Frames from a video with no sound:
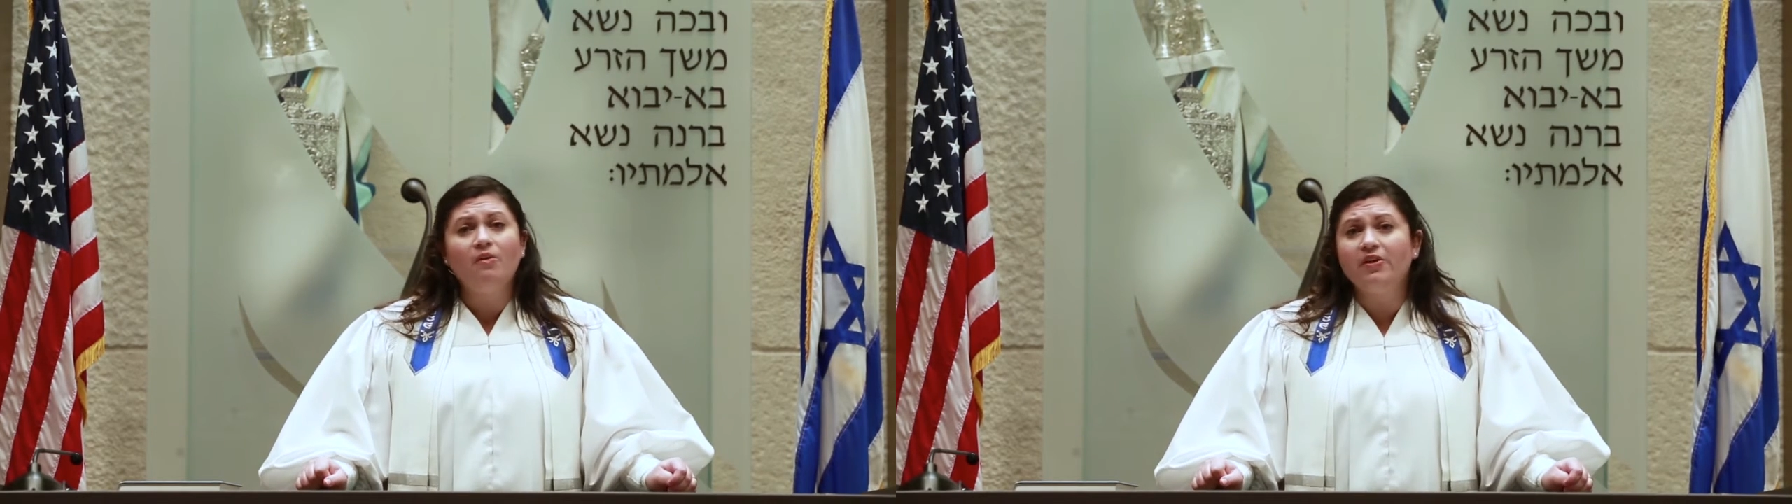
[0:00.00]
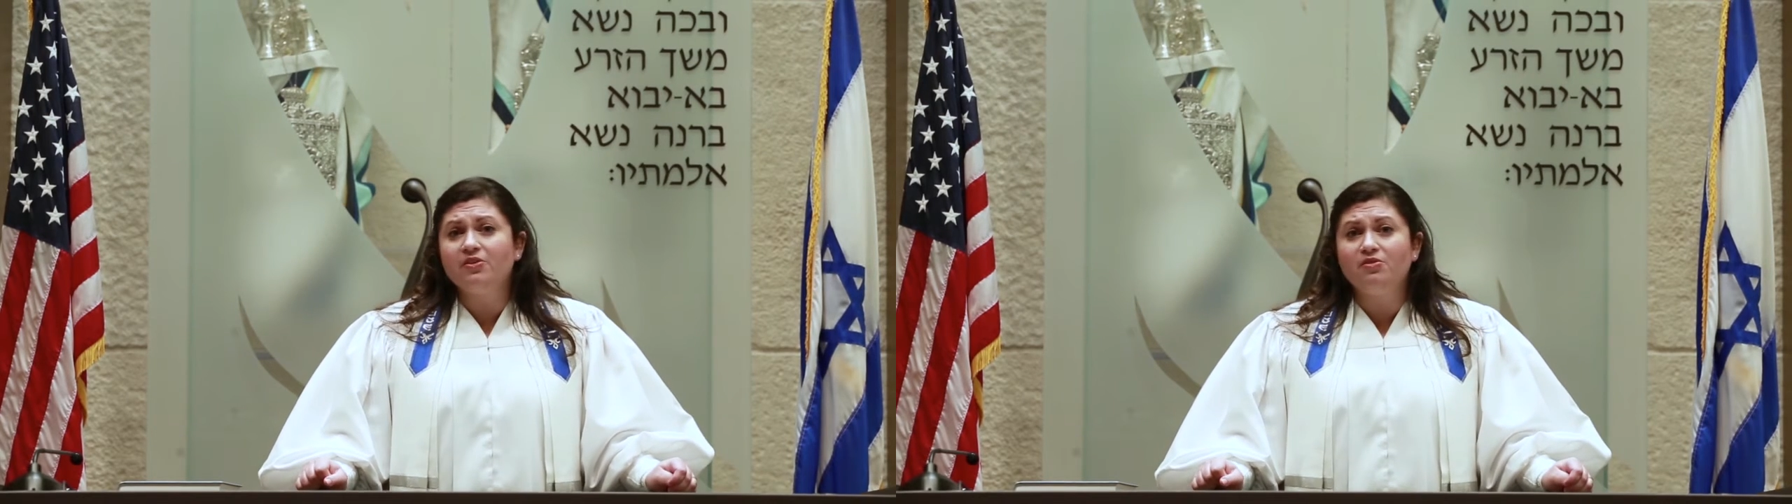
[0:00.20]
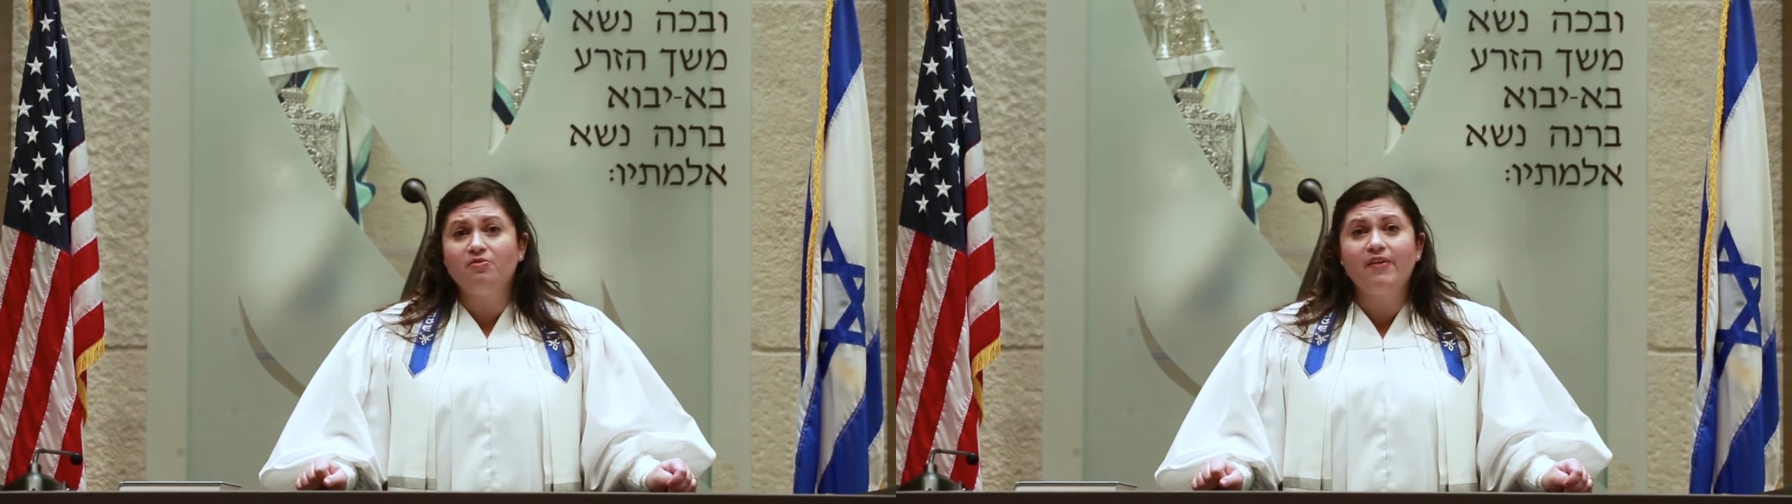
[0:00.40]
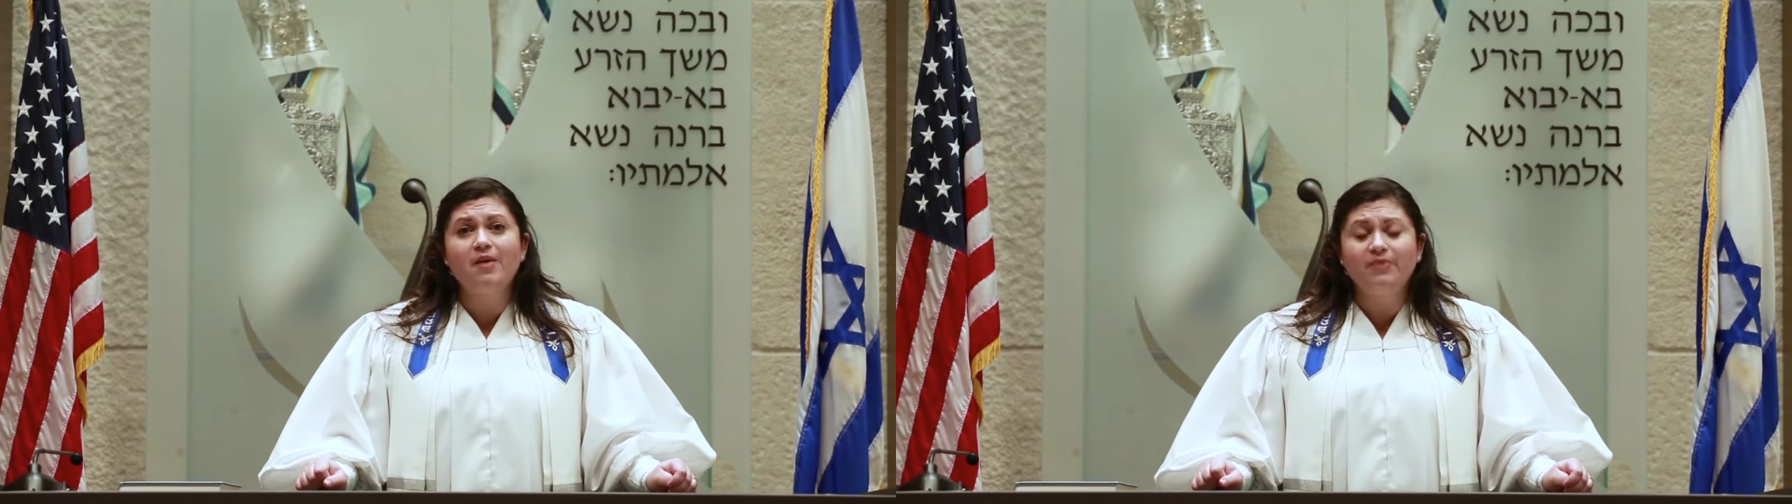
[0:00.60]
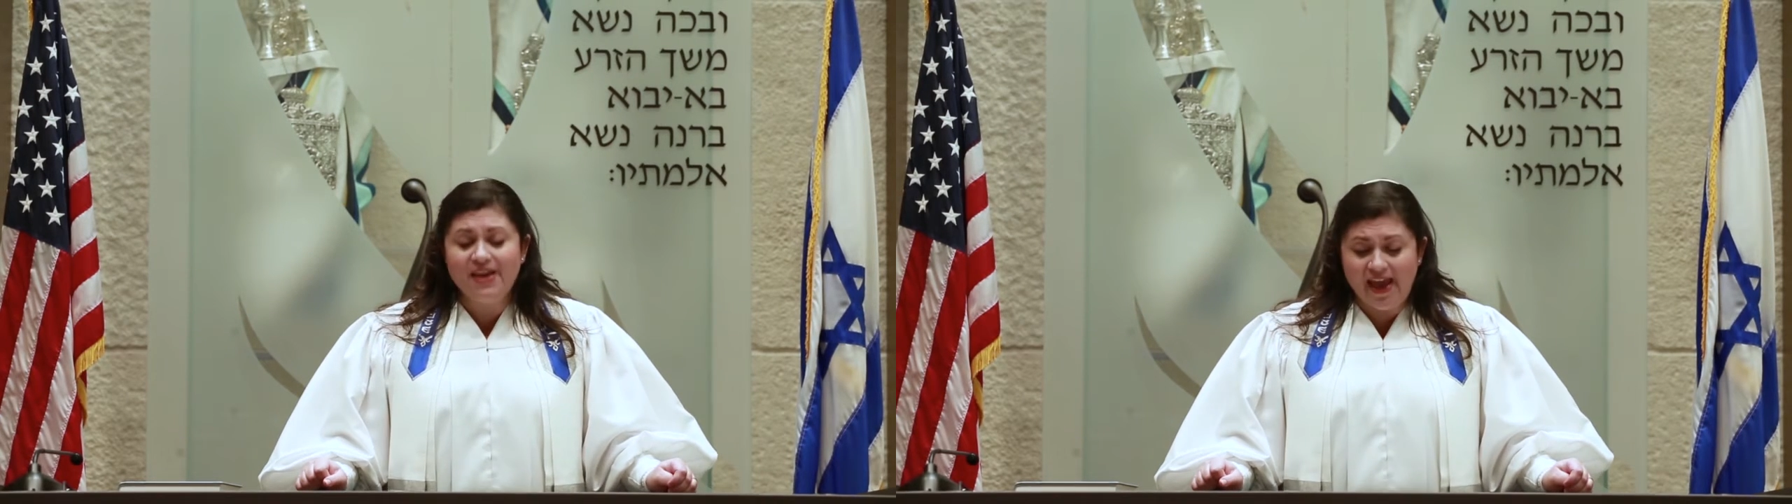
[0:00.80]
Whether through
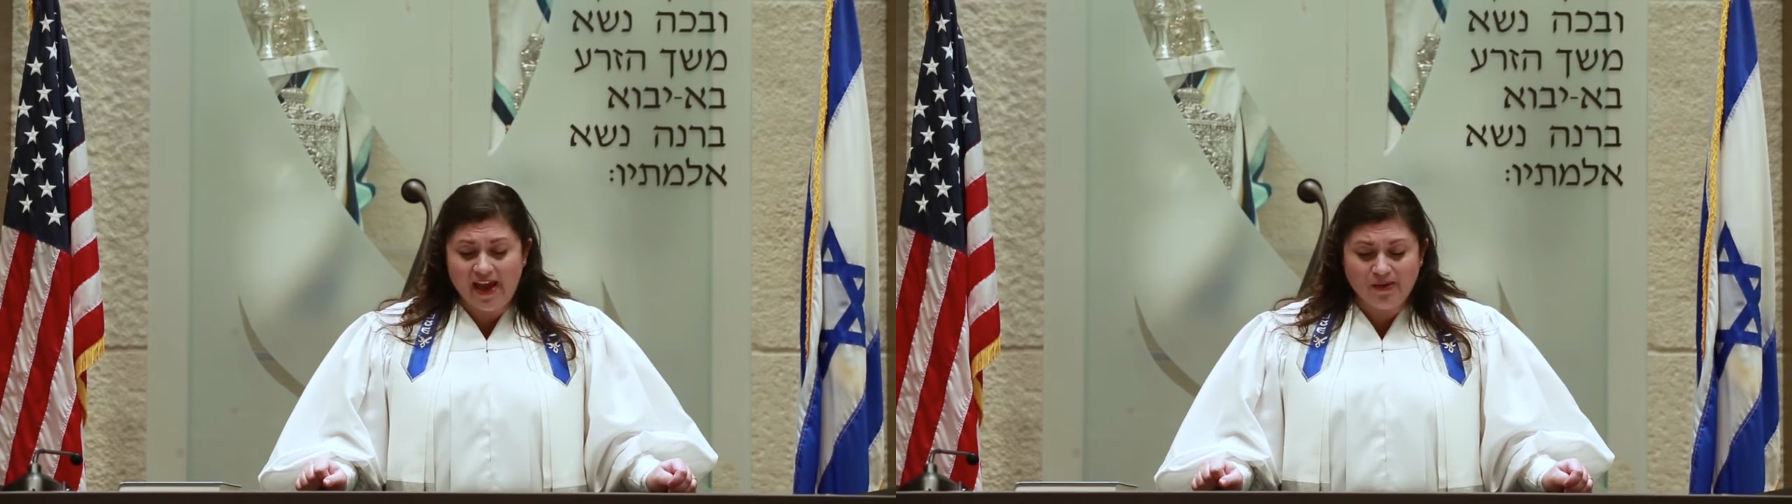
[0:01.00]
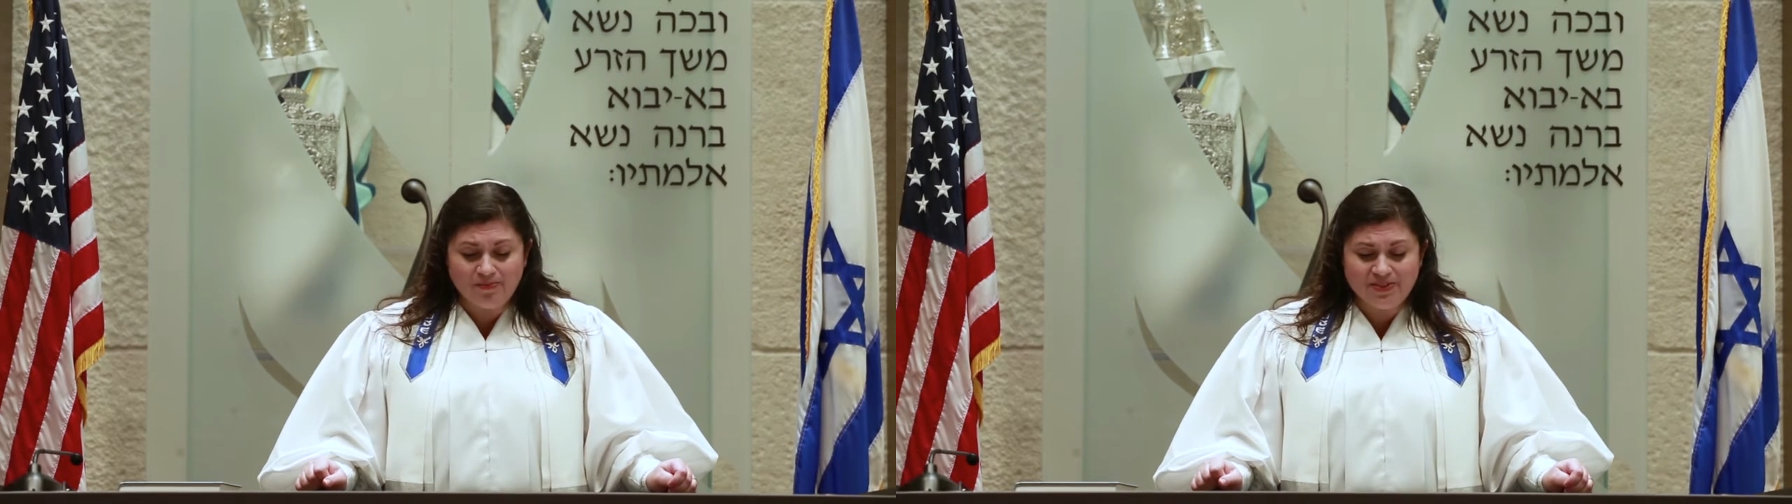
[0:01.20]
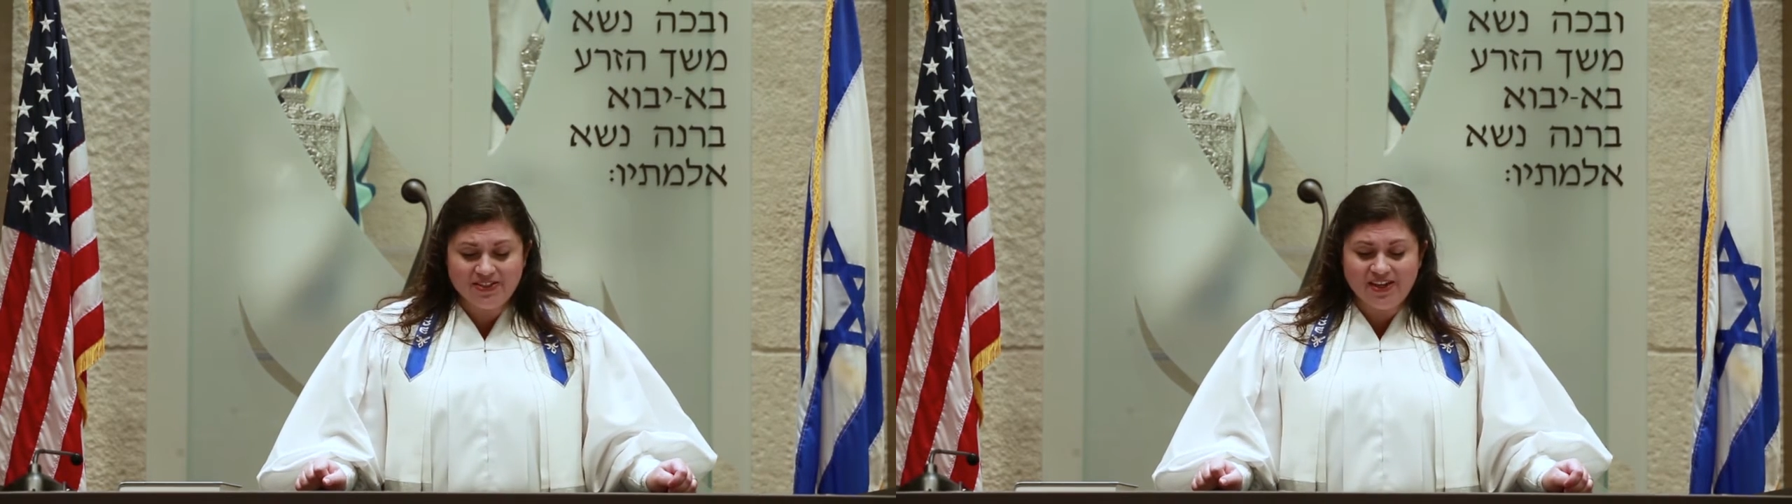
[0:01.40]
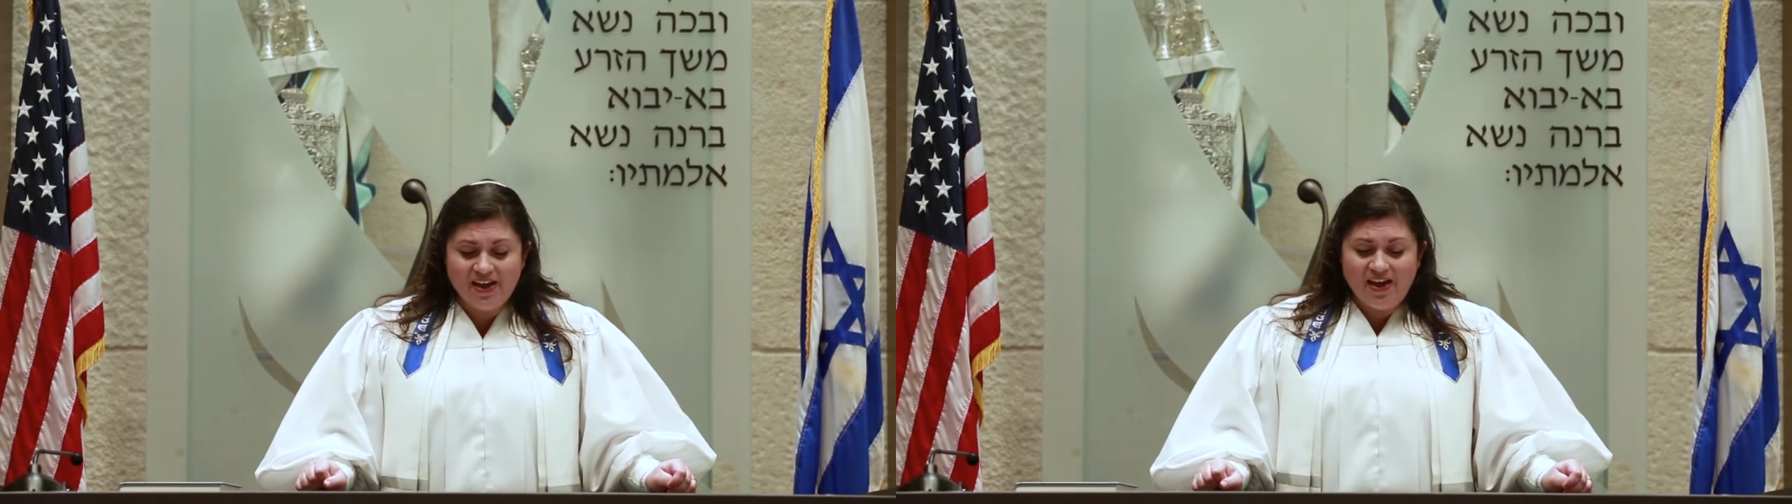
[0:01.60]
family camps,